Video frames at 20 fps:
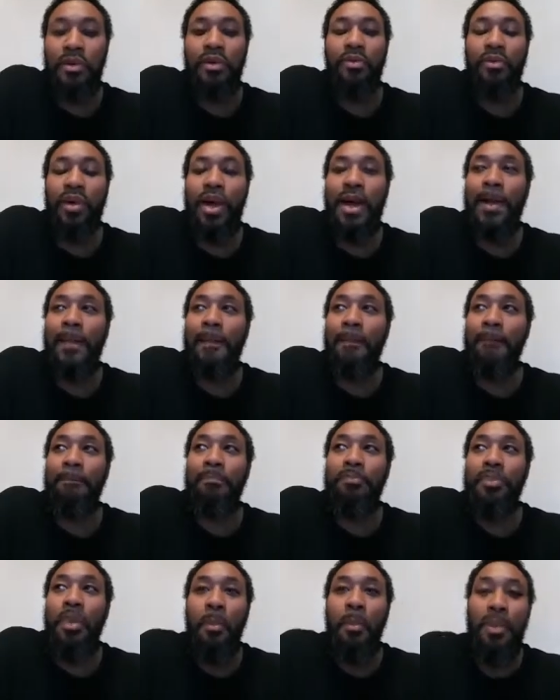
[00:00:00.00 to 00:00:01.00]
Right?
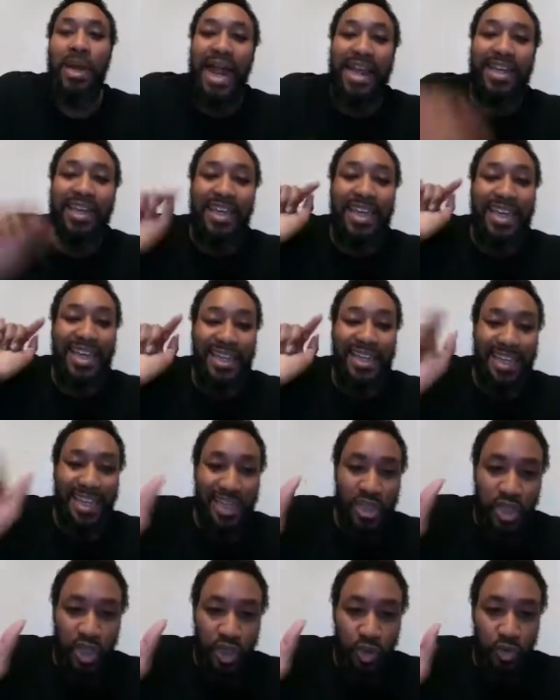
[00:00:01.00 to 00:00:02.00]
But I look at
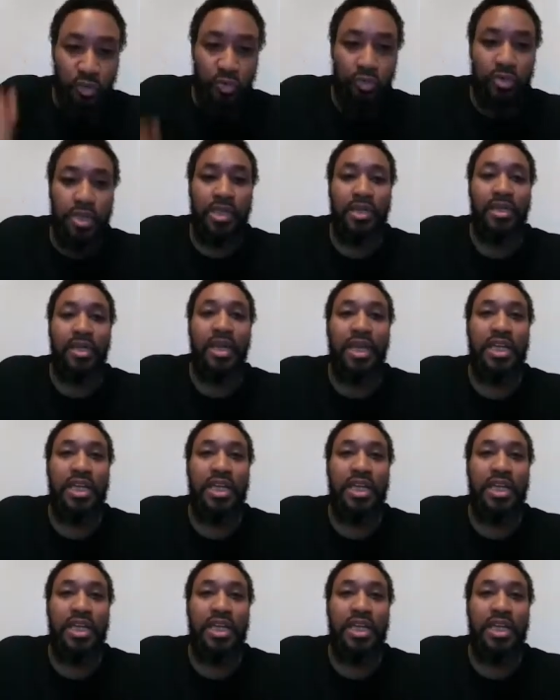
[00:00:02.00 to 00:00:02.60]
issues.